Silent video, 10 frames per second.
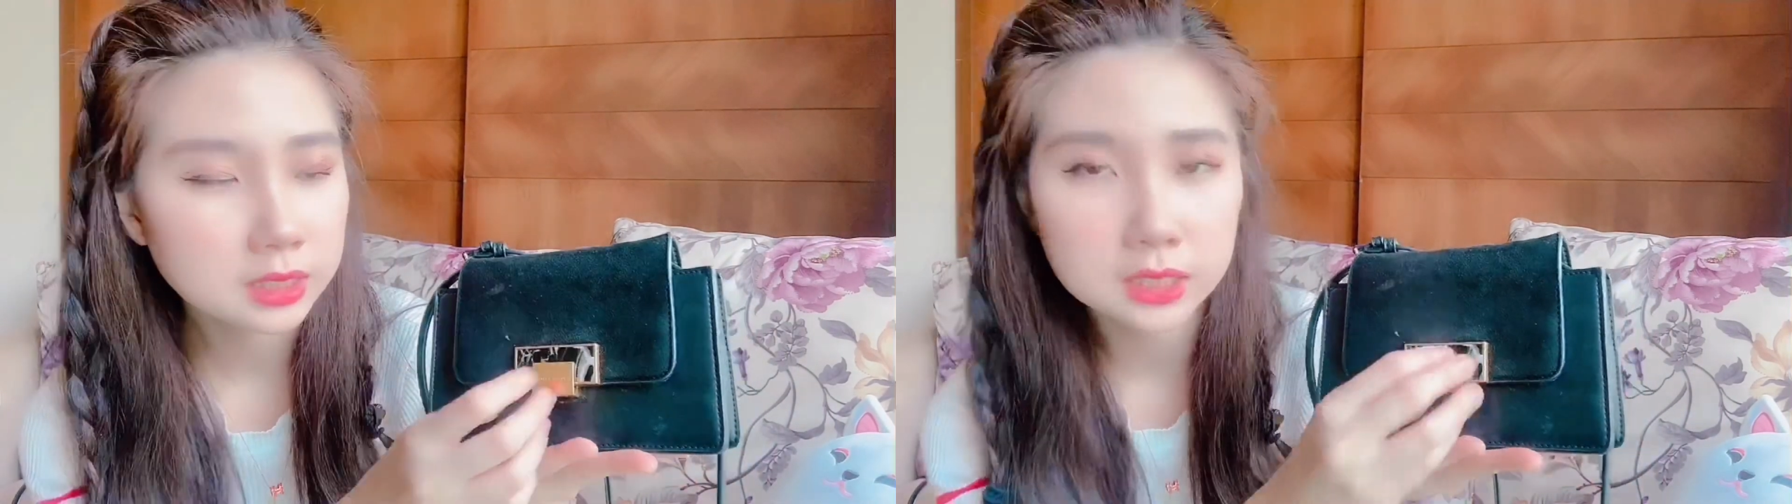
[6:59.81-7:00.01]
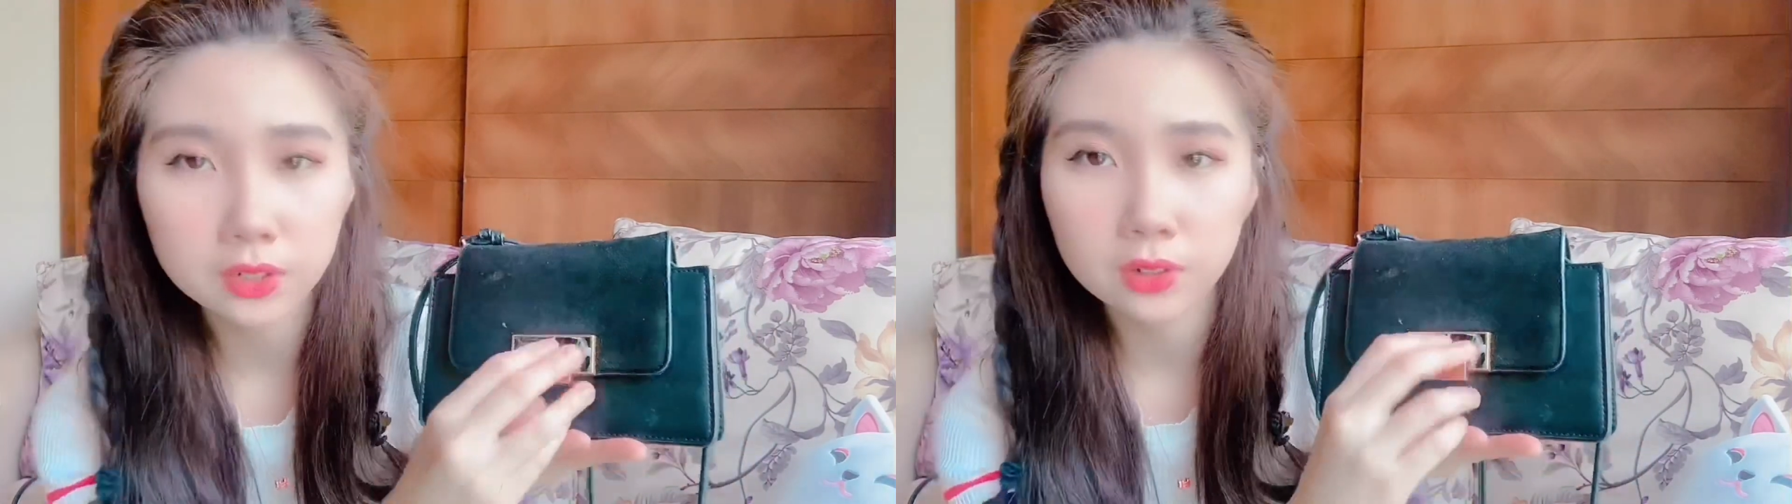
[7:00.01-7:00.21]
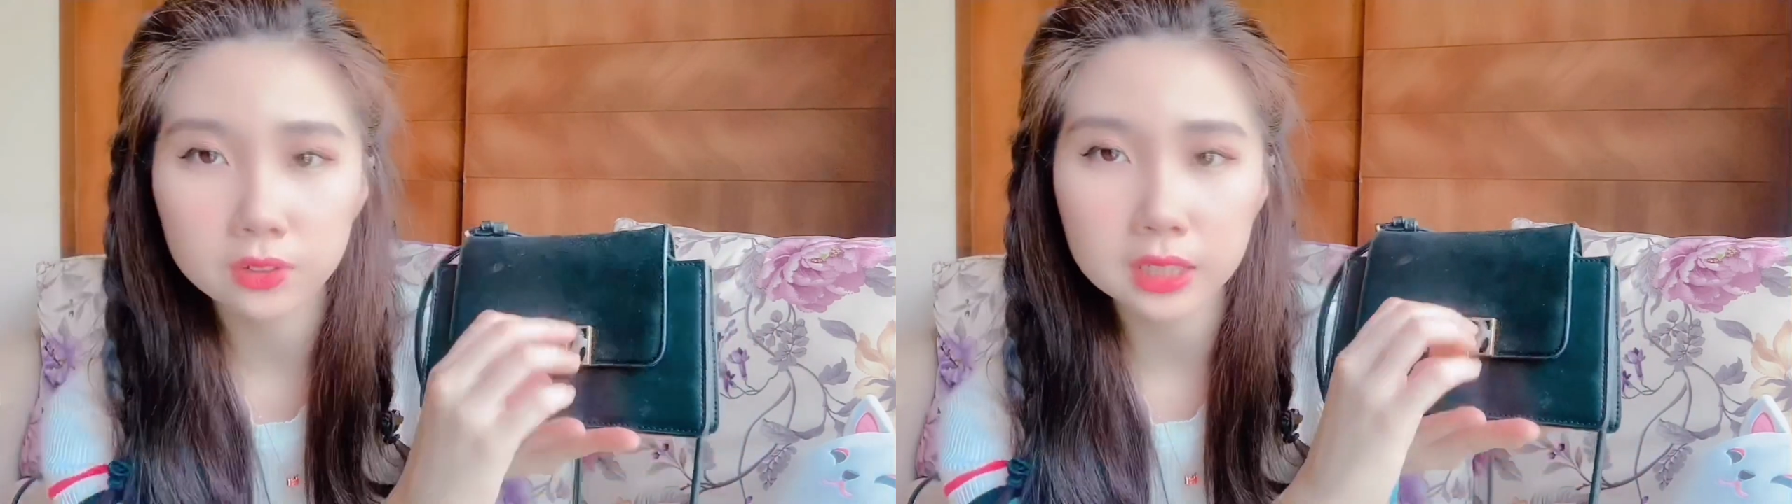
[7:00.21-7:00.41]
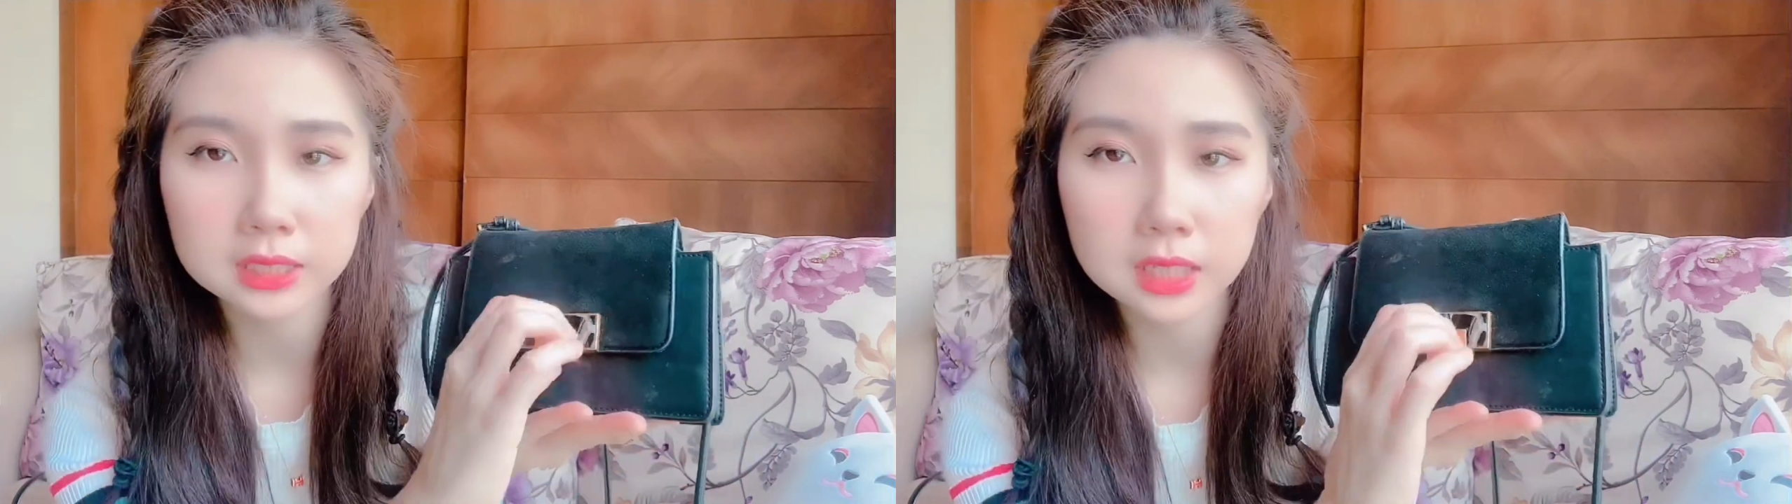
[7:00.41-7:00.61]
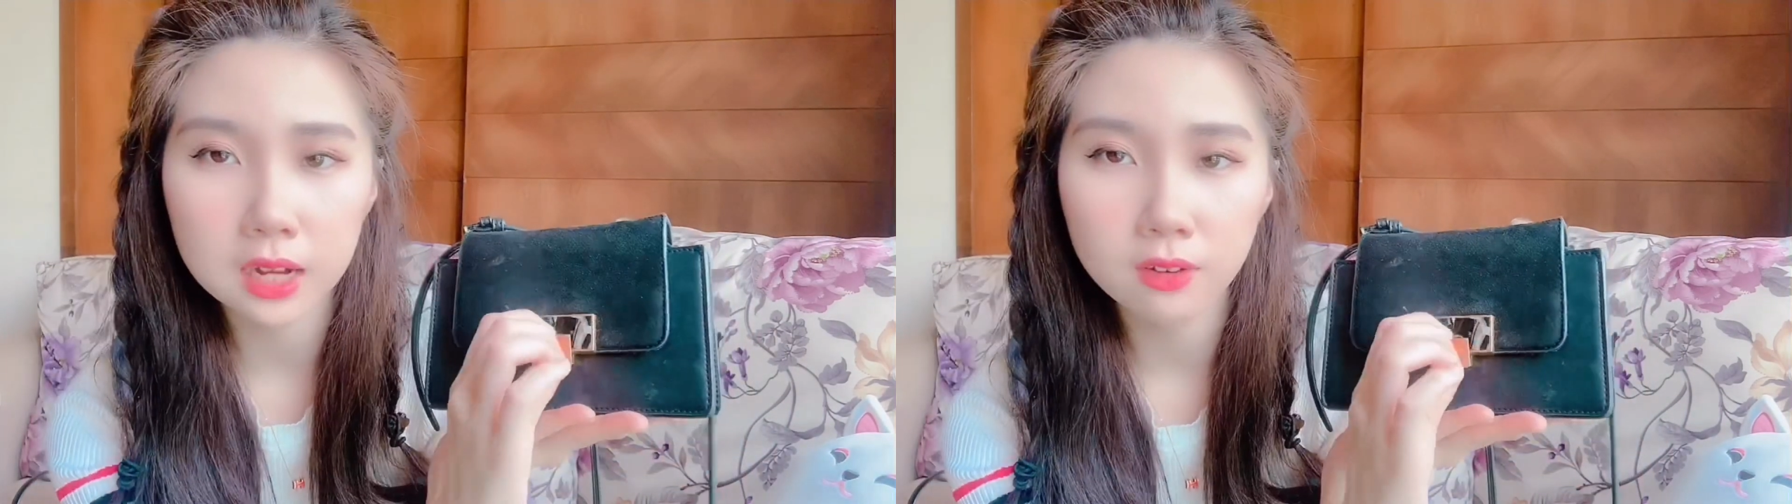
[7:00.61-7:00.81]
So
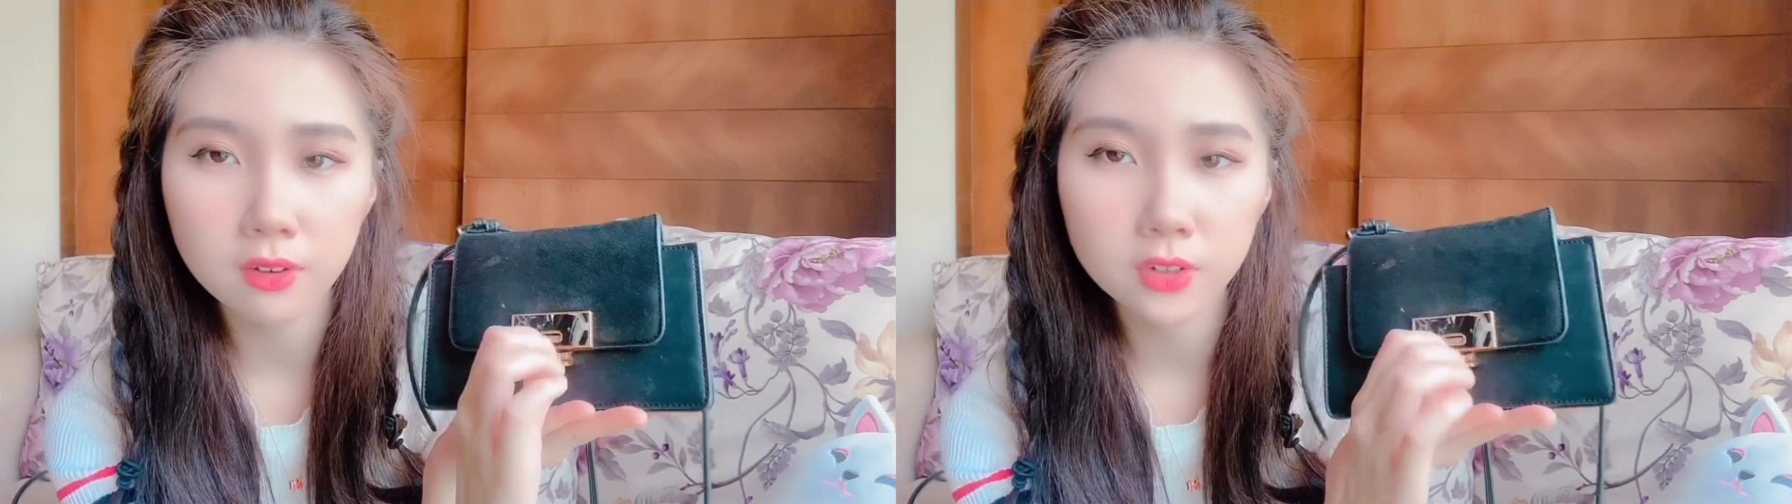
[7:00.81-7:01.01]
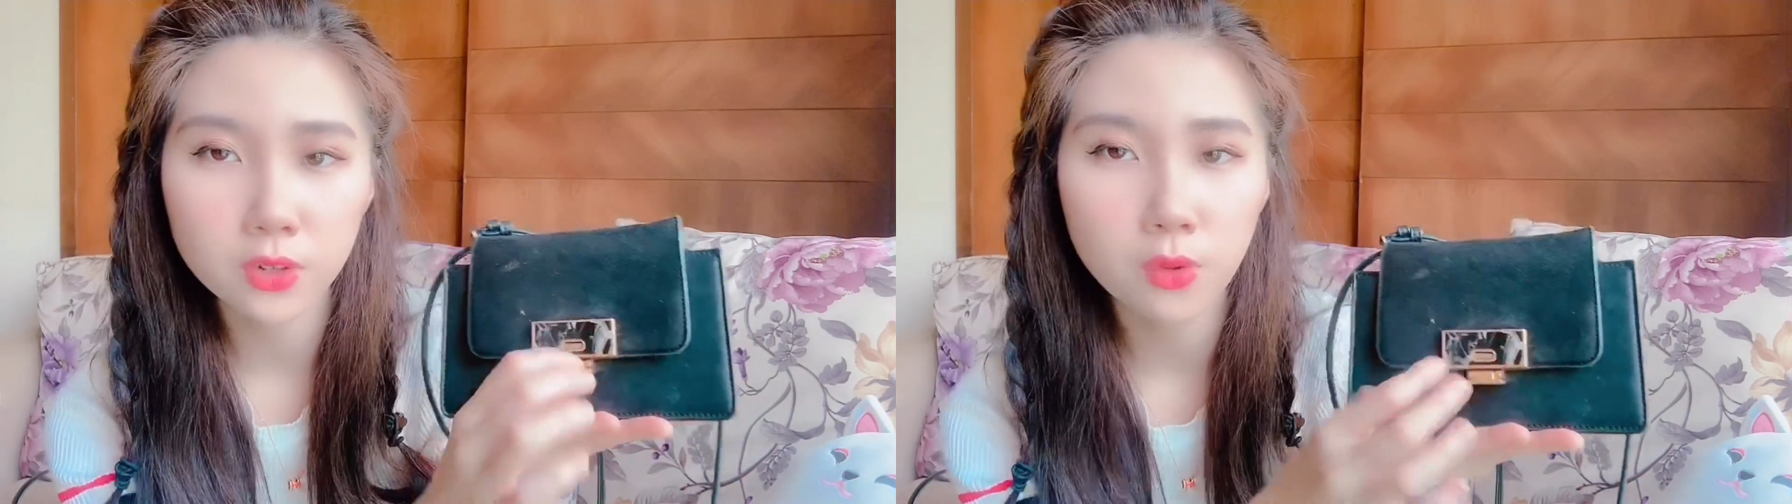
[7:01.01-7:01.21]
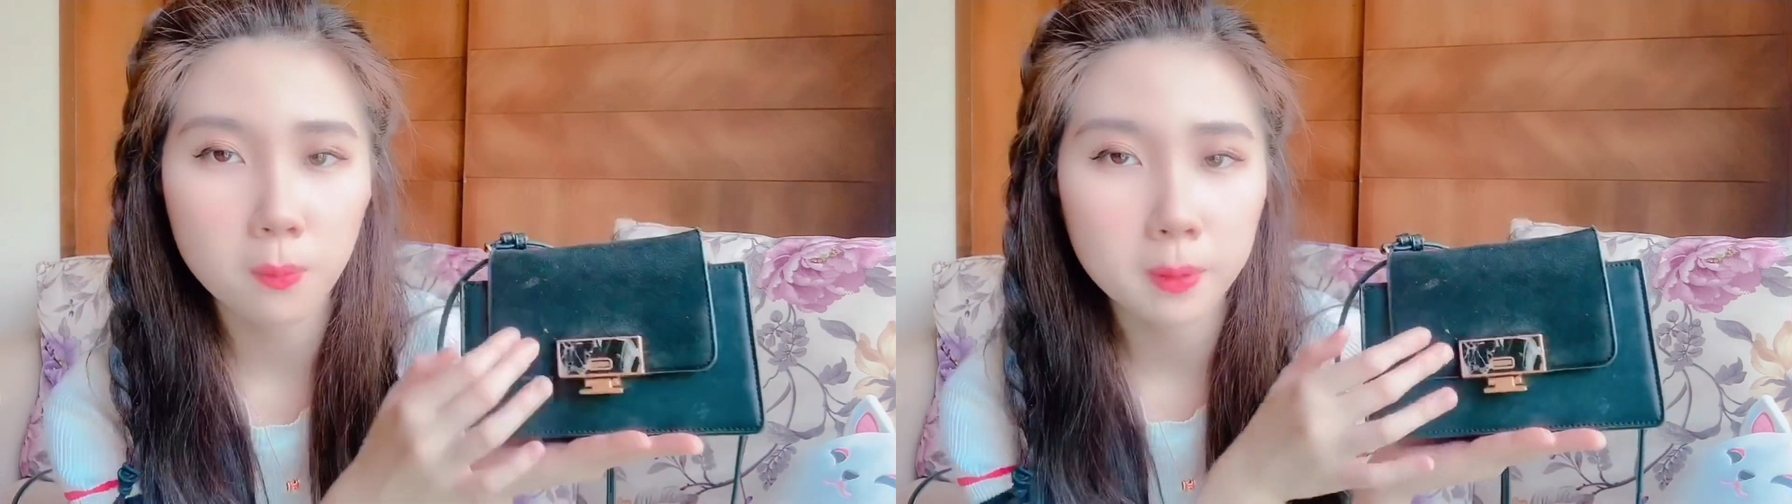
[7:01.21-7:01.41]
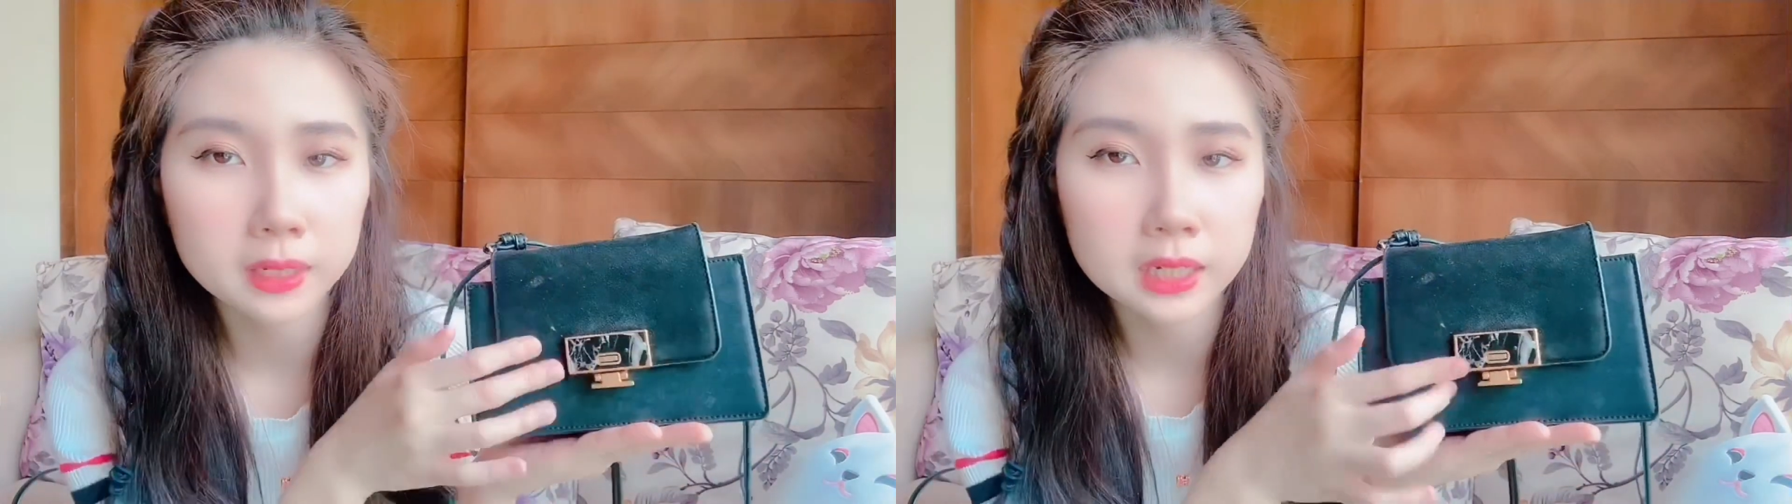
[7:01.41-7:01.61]
that's how you open